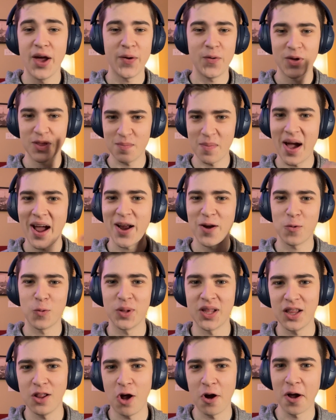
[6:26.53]
with my
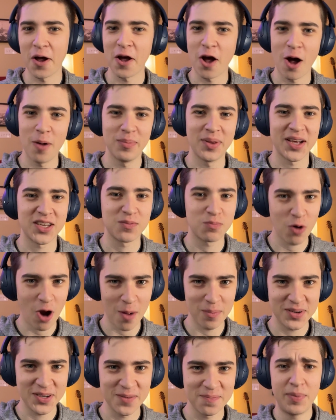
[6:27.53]
really long and complex
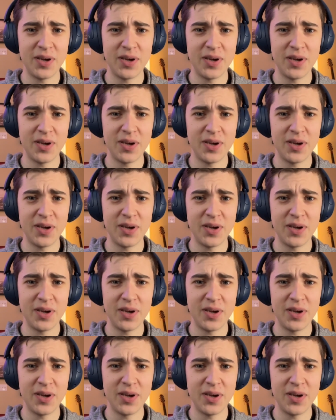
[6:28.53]
prompt.